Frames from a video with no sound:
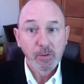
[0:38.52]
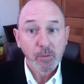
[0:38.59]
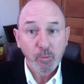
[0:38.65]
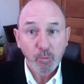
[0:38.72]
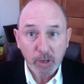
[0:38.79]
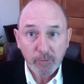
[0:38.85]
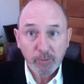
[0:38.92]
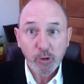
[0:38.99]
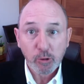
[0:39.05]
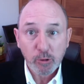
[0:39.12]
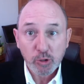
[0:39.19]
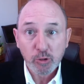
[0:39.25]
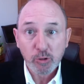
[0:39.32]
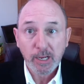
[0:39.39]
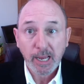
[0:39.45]
We have
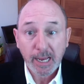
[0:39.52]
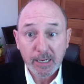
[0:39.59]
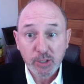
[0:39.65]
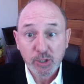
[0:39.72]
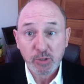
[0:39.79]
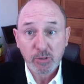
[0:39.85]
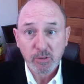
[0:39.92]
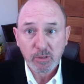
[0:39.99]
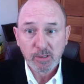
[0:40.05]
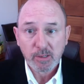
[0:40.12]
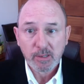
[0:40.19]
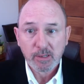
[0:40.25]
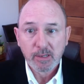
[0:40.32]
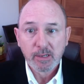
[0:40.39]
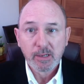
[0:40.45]
cultural cancer.
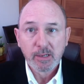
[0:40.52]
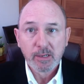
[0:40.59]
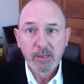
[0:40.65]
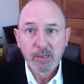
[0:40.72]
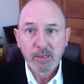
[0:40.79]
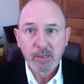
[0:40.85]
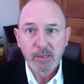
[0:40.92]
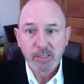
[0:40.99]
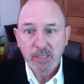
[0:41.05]
Now,